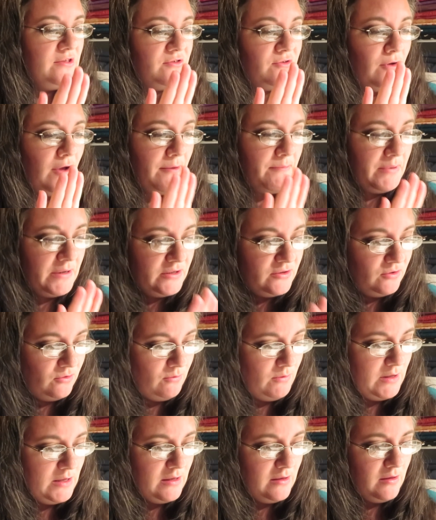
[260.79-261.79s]
So I've been
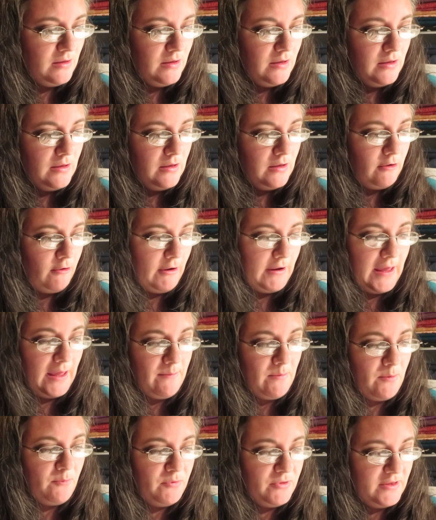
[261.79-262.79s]
doing I
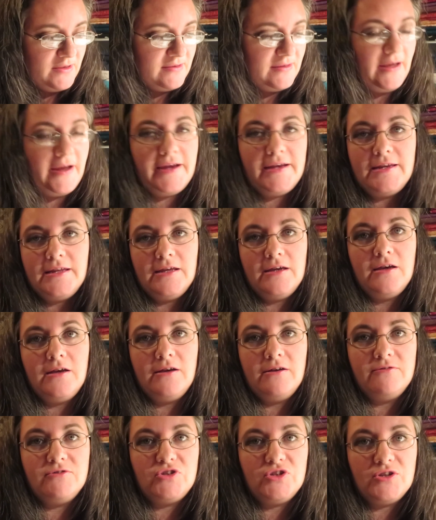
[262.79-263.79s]
came up with this
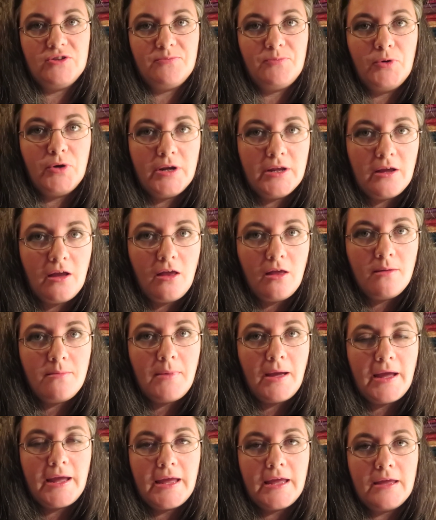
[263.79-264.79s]
idea of just putting all
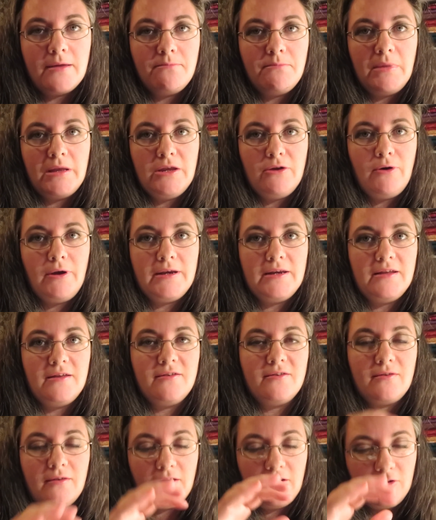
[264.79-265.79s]
my menu
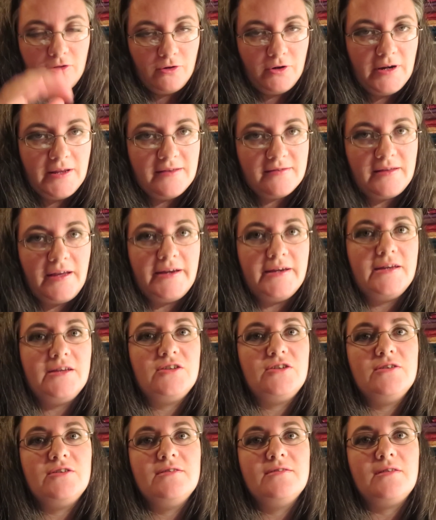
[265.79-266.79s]
ideas, including side
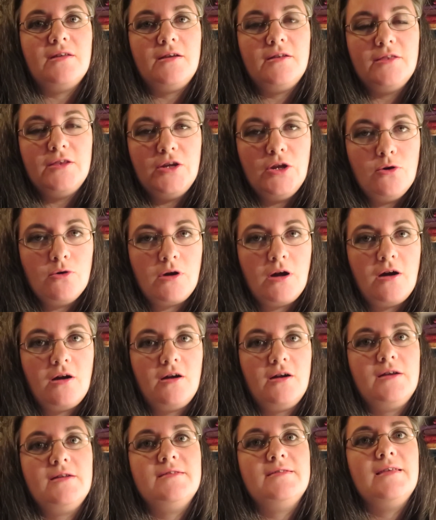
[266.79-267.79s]
dishes, on the note
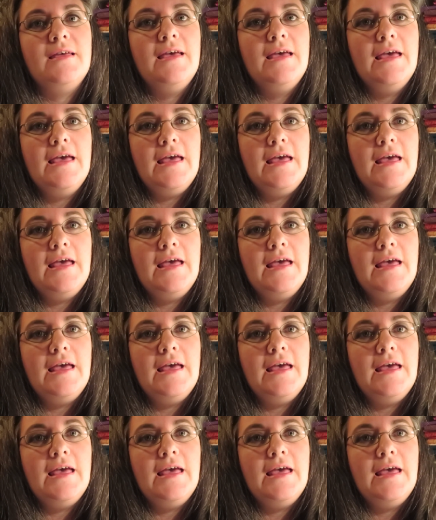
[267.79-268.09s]
cards